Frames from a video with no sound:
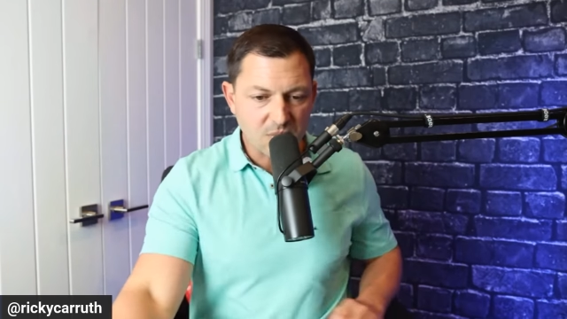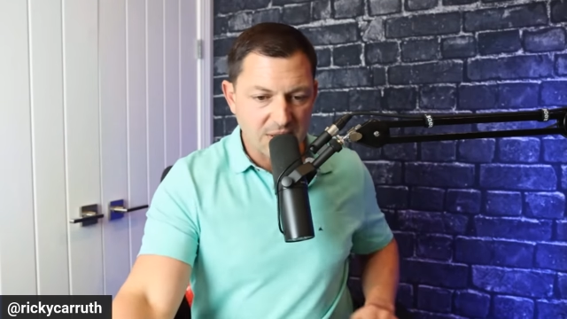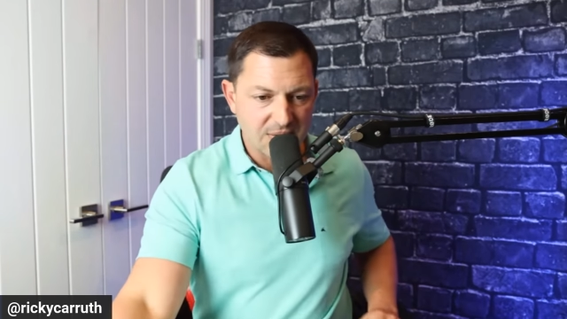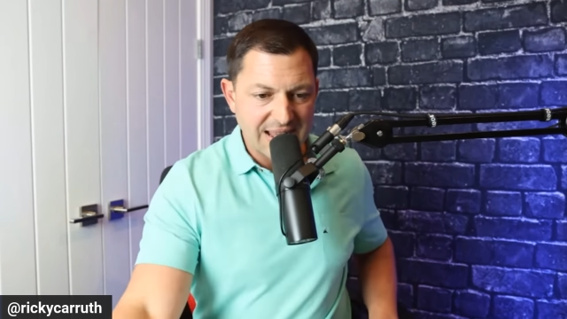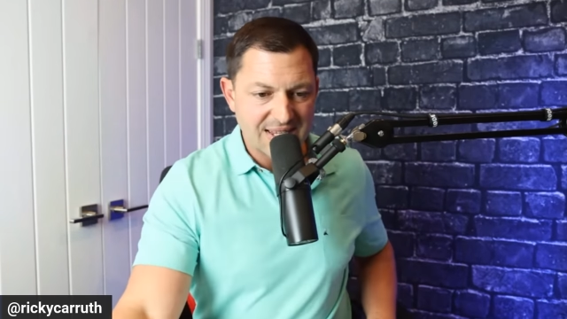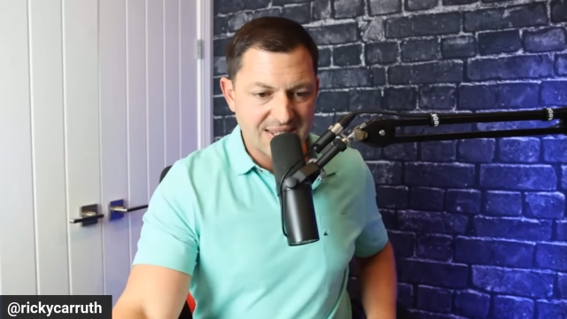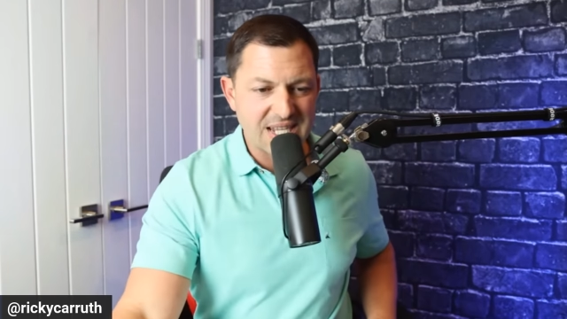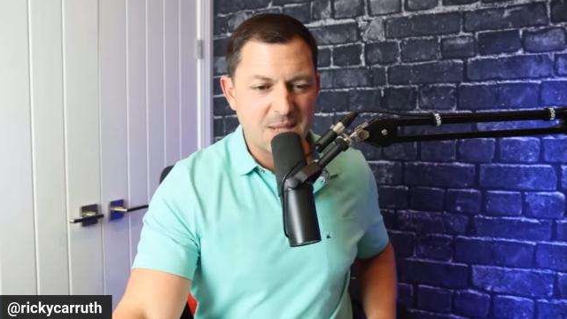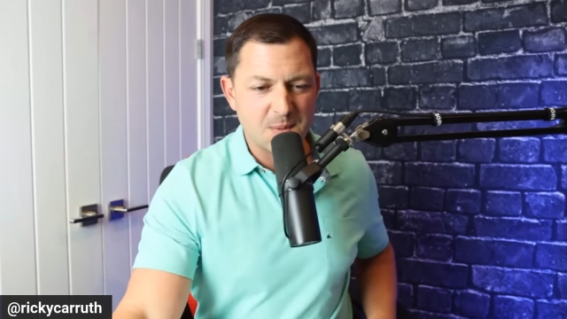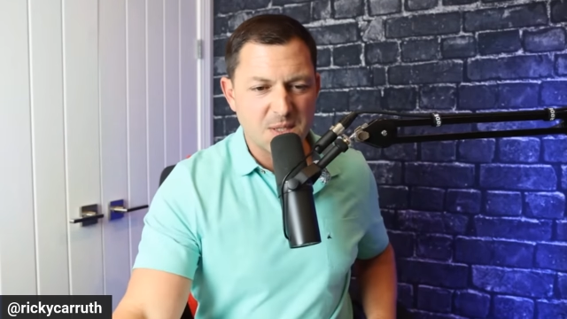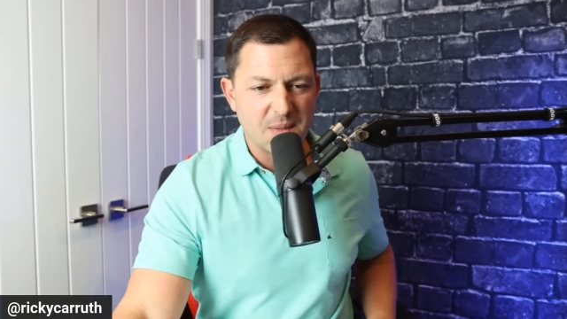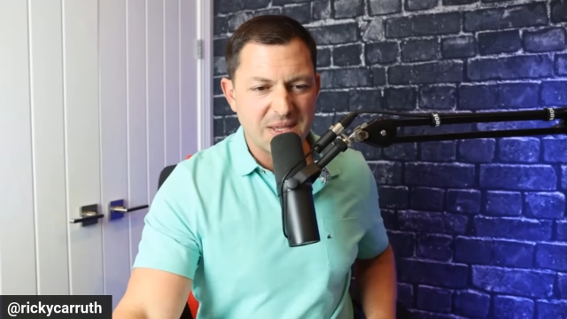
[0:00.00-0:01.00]
That
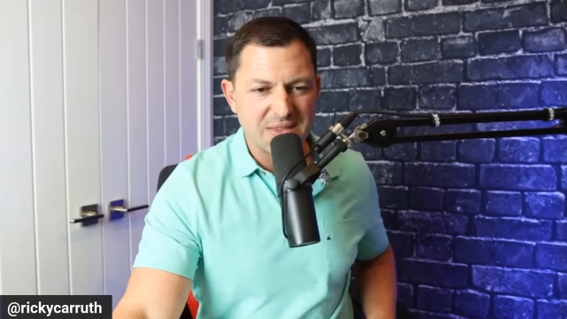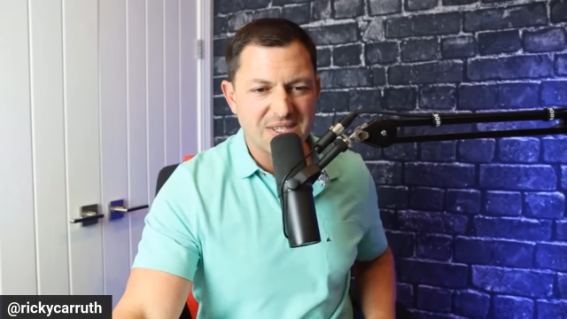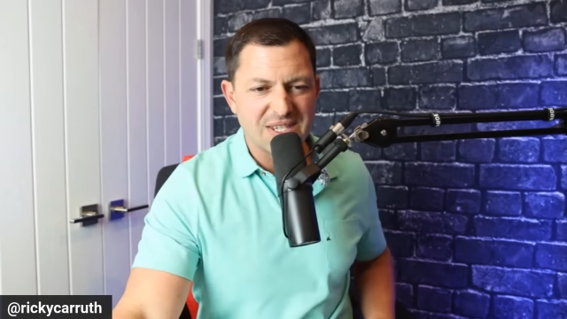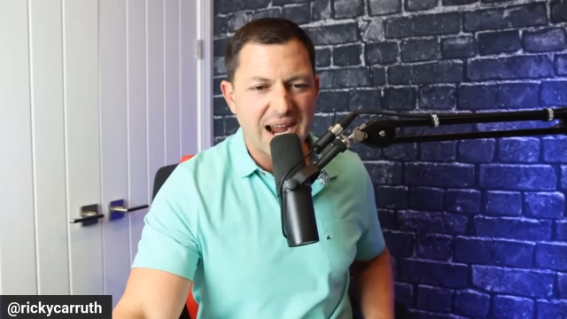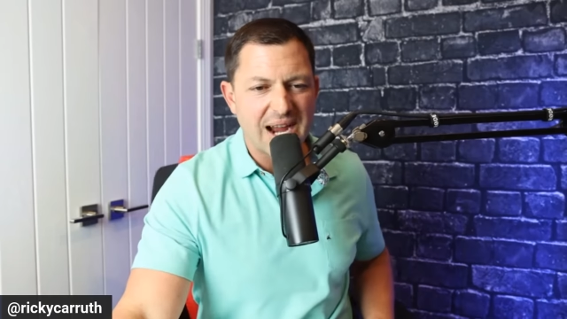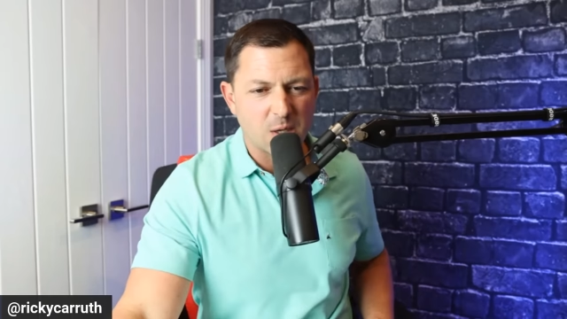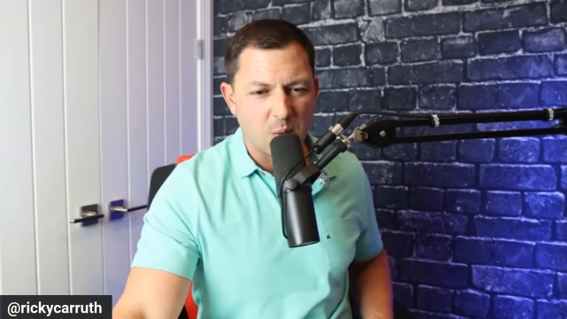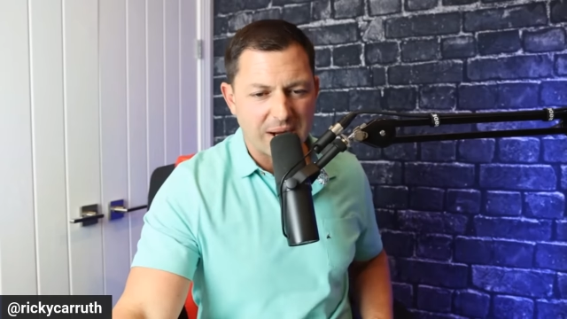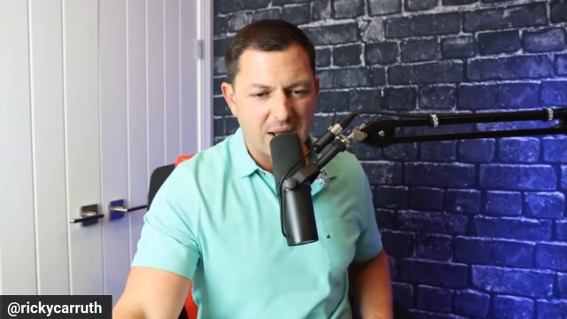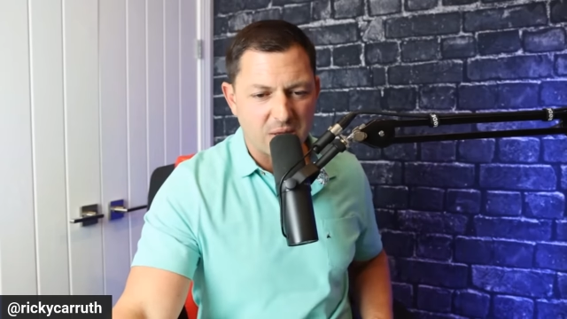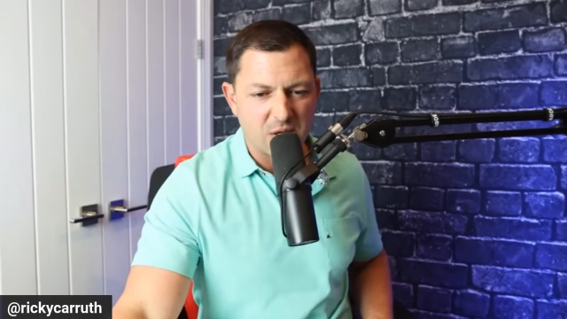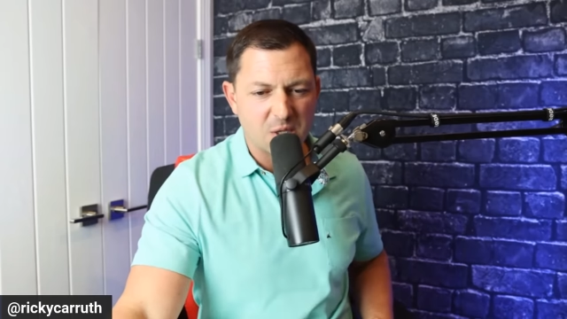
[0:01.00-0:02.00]
seems to be the cycle. When
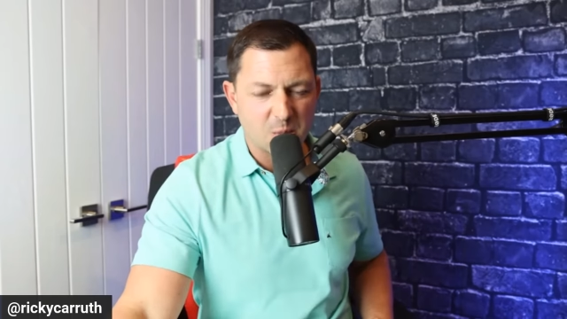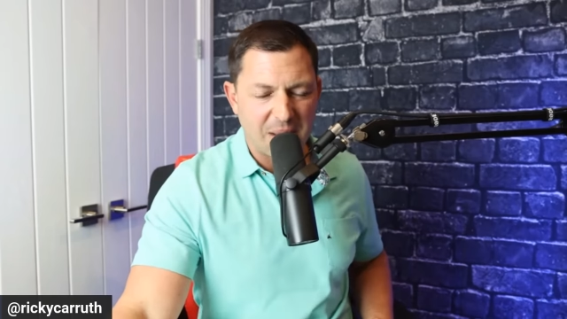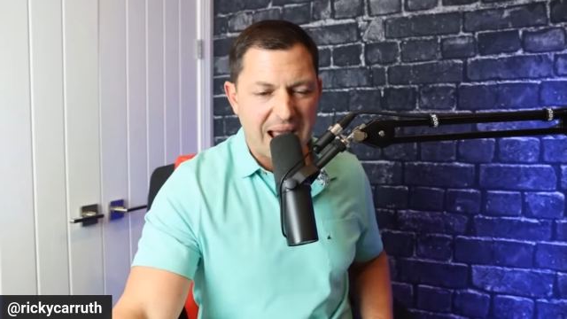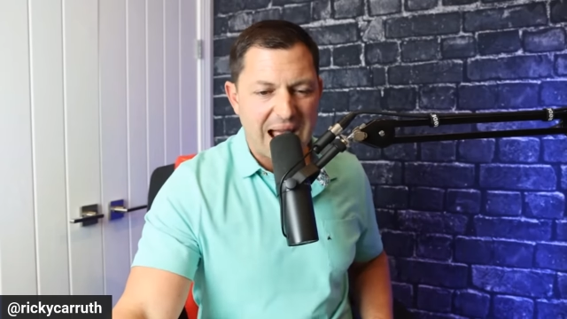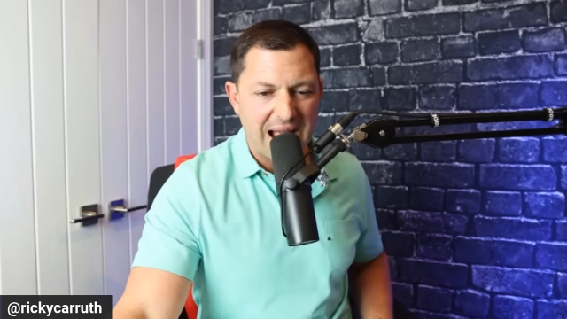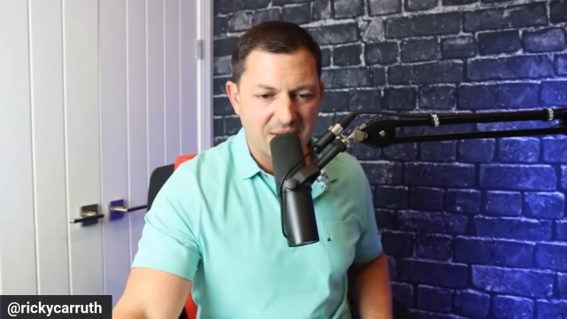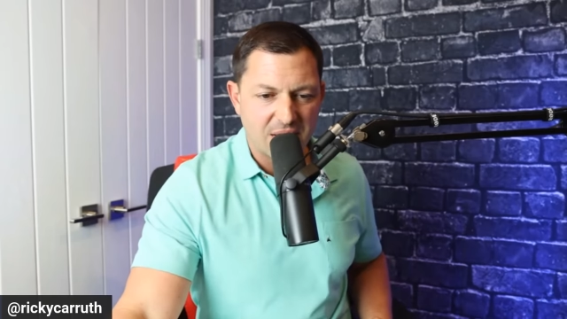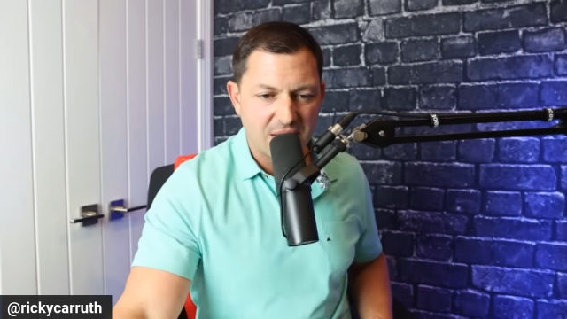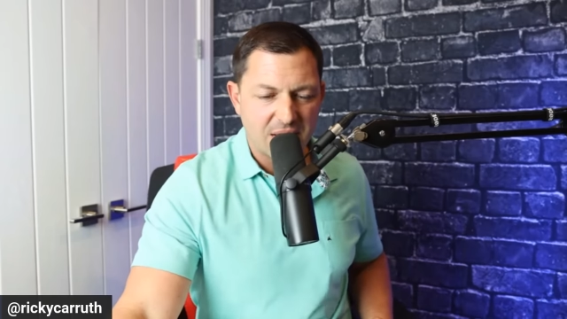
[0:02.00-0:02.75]
I look back